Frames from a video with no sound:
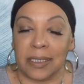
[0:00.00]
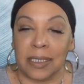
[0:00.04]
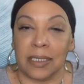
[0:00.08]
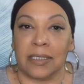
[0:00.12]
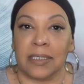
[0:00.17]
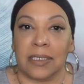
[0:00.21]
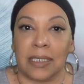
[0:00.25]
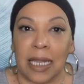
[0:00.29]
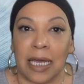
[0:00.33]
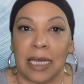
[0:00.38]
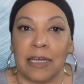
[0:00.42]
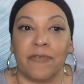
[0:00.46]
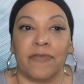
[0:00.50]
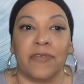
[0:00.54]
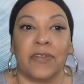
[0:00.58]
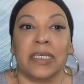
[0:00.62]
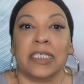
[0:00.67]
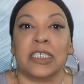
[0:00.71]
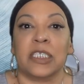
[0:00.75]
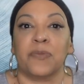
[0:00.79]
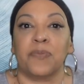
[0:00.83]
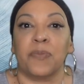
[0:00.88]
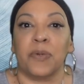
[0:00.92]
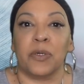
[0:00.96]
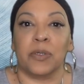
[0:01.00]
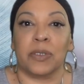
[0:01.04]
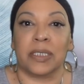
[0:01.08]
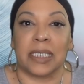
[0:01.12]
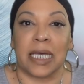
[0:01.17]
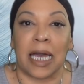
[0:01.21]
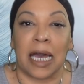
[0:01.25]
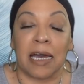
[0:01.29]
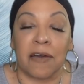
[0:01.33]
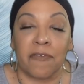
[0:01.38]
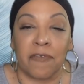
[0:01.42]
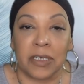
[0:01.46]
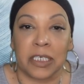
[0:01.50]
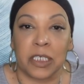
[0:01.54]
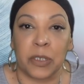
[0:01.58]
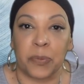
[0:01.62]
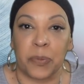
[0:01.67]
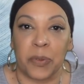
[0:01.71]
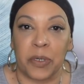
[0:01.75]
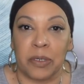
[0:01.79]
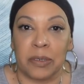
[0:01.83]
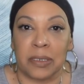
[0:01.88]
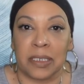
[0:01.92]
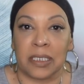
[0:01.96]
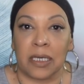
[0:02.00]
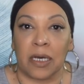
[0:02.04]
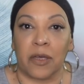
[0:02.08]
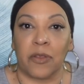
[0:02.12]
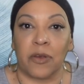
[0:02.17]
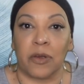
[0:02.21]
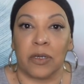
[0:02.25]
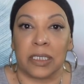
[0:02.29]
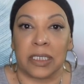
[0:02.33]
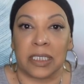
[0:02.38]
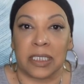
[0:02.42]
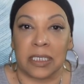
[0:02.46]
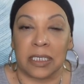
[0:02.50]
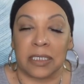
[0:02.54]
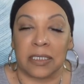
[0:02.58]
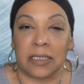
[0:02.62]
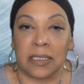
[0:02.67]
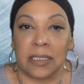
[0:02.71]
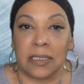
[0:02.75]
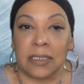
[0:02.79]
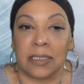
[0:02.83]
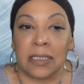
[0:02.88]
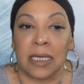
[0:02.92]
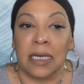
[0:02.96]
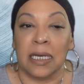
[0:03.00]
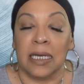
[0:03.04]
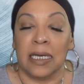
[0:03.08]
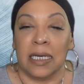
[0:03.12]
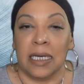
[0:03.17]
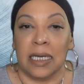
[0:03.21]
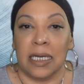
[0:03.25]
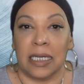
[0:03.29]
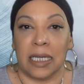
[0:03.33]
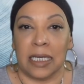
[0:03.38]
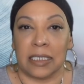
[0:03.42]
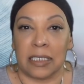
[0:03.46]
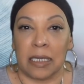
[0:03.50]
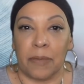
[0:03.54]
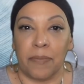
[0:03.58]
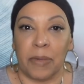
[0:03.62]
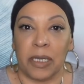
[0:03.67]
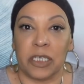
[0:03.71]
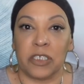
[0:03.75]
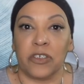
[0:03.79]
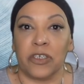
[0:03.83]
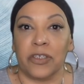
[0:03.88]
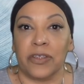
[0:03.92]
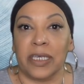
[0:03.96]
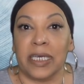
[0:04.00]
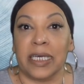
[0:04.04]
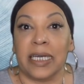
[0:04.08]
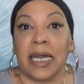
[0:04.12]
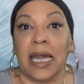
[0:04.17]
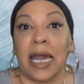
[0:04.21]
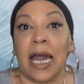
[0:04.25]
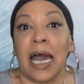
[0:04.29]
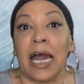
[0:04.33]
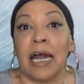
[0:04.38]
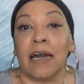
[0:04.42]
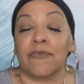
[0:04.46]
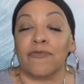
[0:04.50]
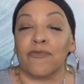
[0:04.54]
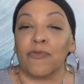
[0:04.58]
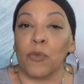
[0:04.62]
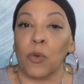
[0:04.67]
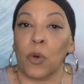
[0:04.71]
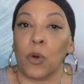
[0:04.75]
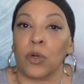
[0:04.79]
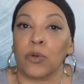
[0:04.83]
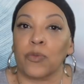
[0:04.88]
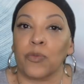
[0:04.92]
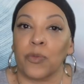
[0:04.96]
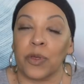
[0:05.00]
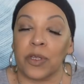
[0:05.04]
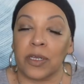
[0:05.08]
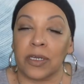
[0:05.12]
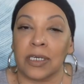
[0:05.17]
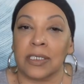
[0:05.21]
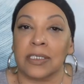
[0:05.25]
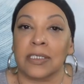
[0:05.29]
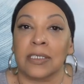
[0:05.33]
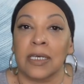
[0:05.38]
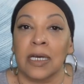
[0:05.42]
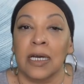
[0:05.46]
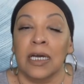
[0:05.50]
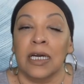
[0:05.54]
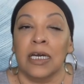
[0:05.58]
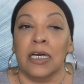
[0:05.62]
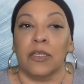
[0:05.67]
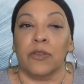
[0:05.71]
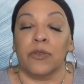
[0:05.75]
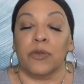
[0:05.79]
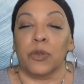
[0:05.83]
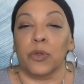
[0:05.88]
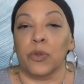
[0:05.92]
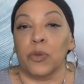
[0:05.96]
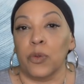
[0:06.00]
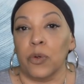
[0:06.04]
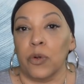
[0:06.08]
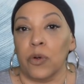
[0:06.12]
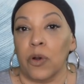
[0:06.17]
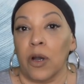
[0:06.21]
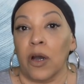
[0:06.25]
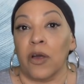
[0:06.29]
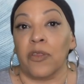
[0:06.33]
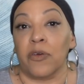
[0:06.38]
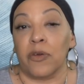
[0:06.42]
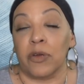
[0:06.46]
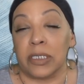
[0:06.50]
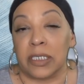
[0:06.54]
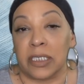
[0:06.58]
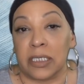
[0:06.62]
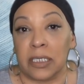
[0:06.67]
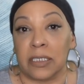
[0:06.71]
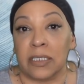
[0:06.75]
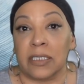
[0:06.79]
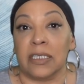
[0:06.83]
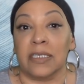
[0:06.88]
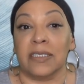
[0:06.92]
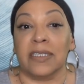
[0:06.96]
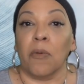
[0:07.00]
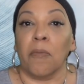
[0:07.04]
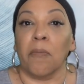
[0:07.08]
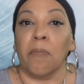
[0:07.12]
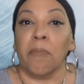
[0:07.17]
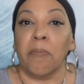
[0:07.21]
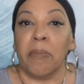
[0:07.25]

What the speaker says: this life. These spirits have experienced other existence, and as I mentioned, they have walked with us through other existence.